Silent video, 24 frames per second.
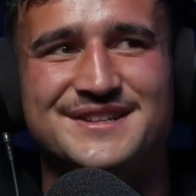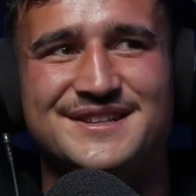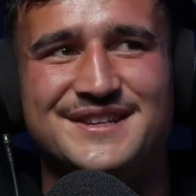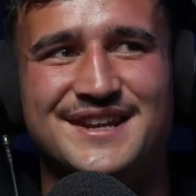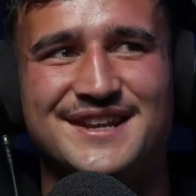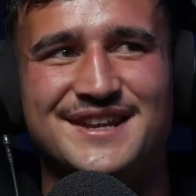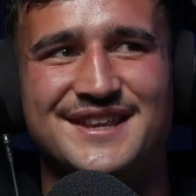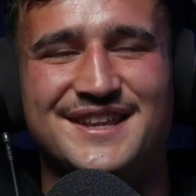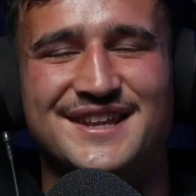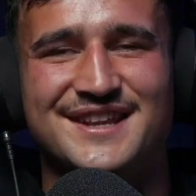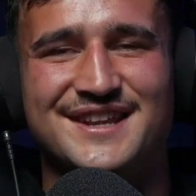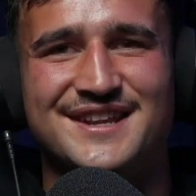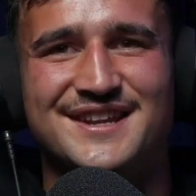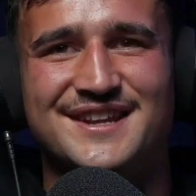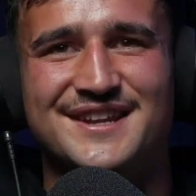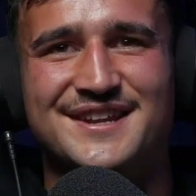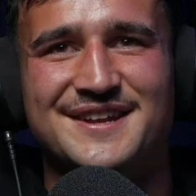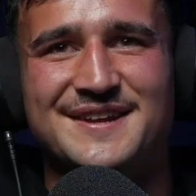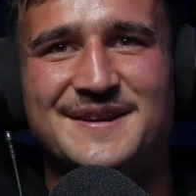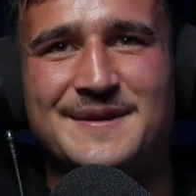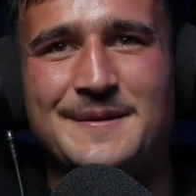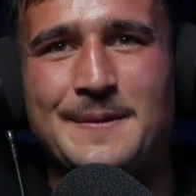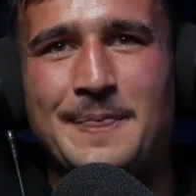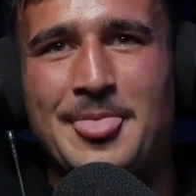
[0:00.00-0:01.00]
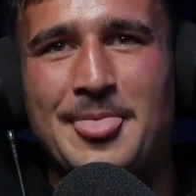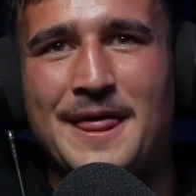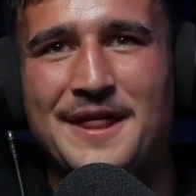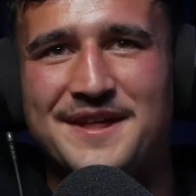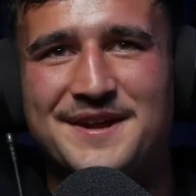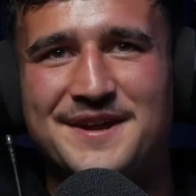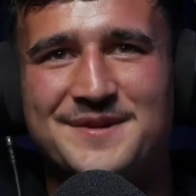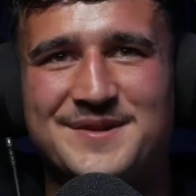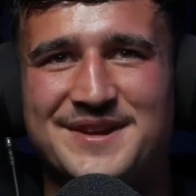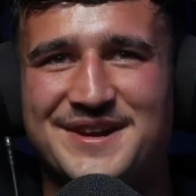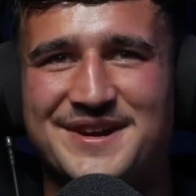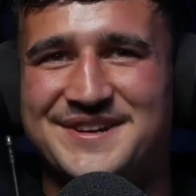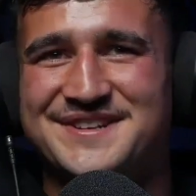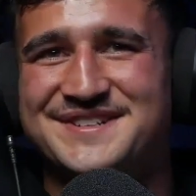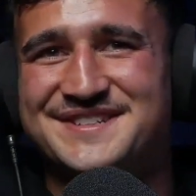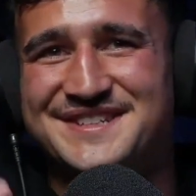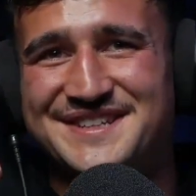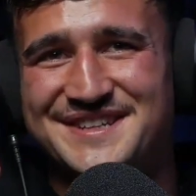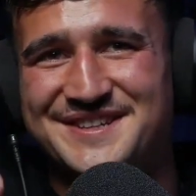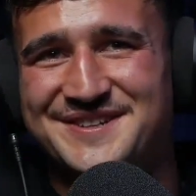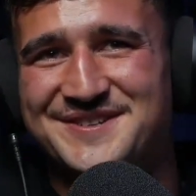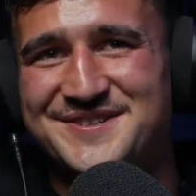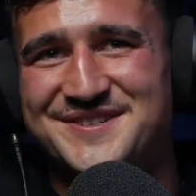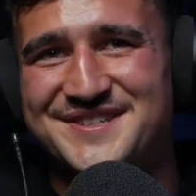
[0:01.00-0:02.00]
And then I think when I was
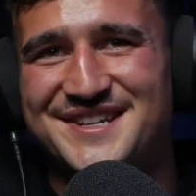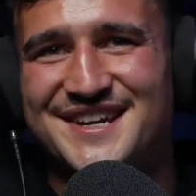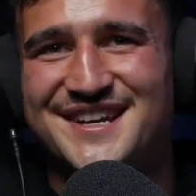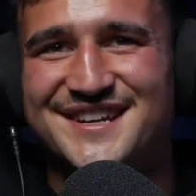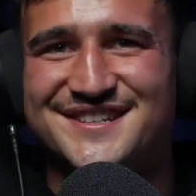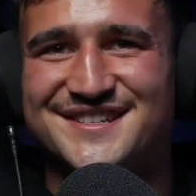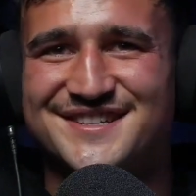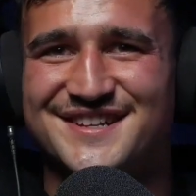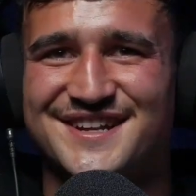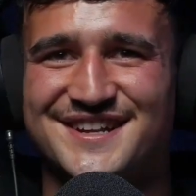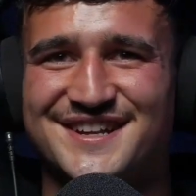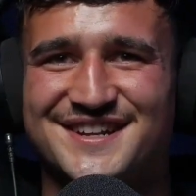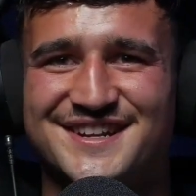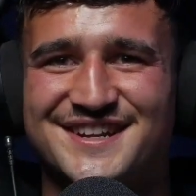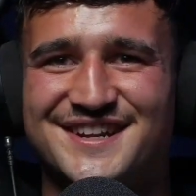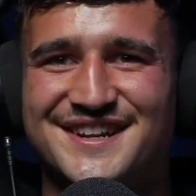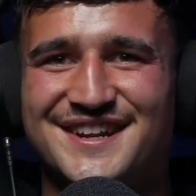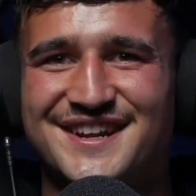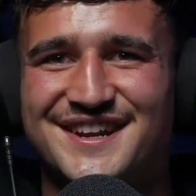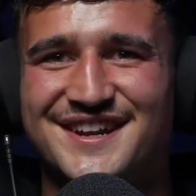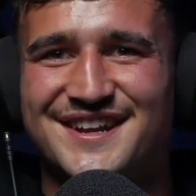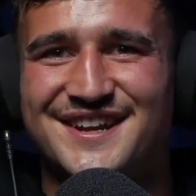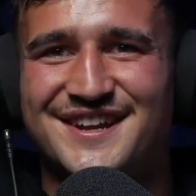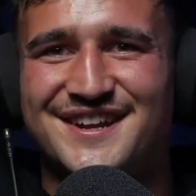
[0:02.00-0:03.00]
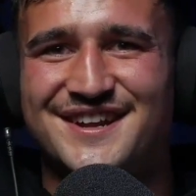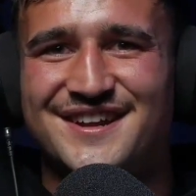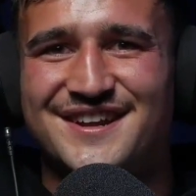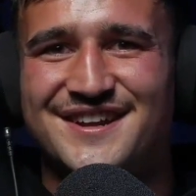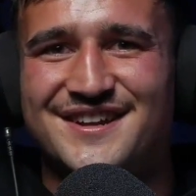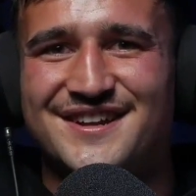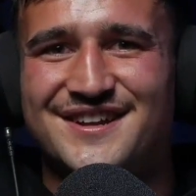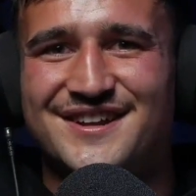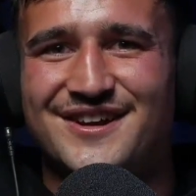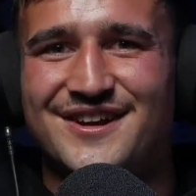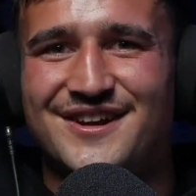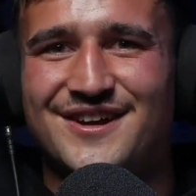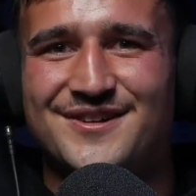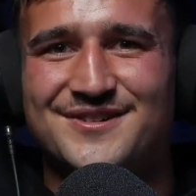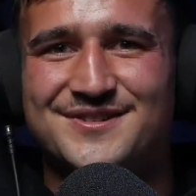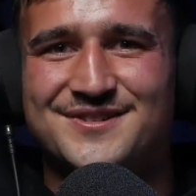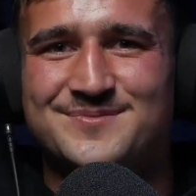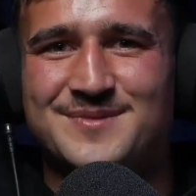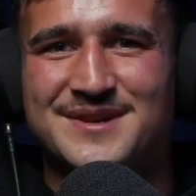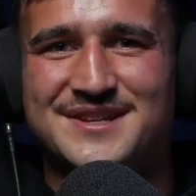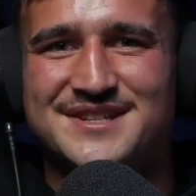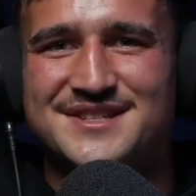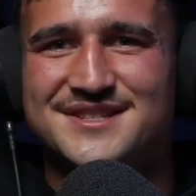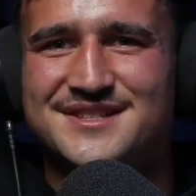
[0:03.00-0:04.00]
at the Crusaders, like I was
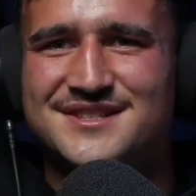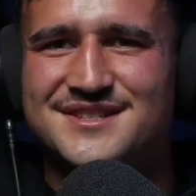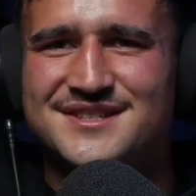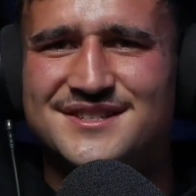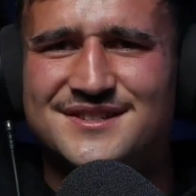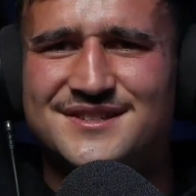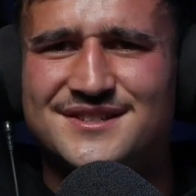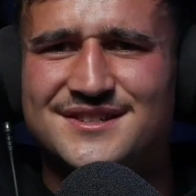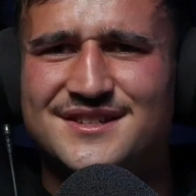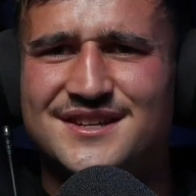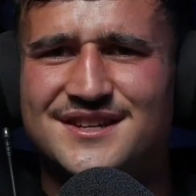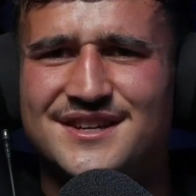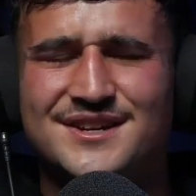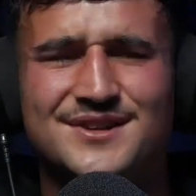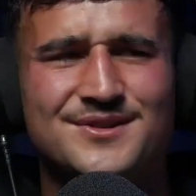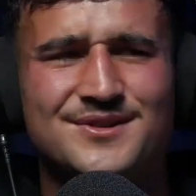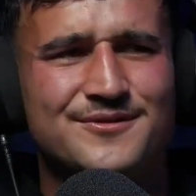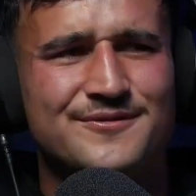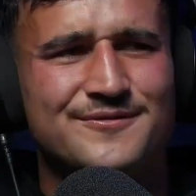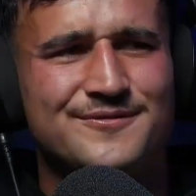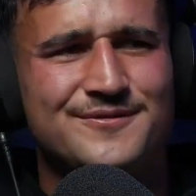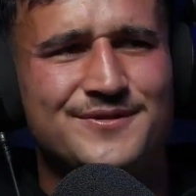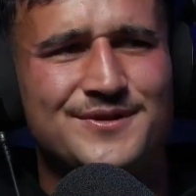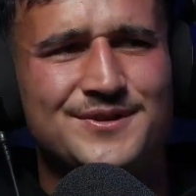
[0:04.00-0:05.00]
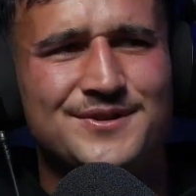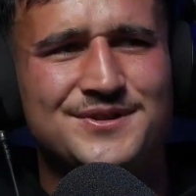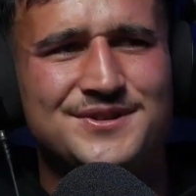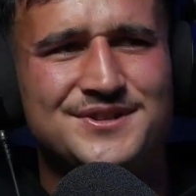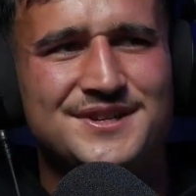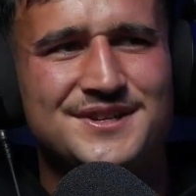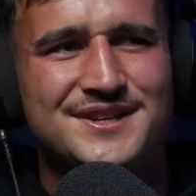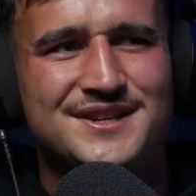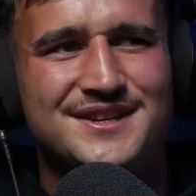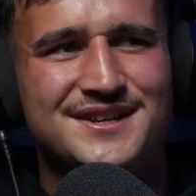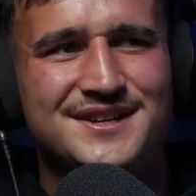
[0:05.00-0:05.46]
my second or first year,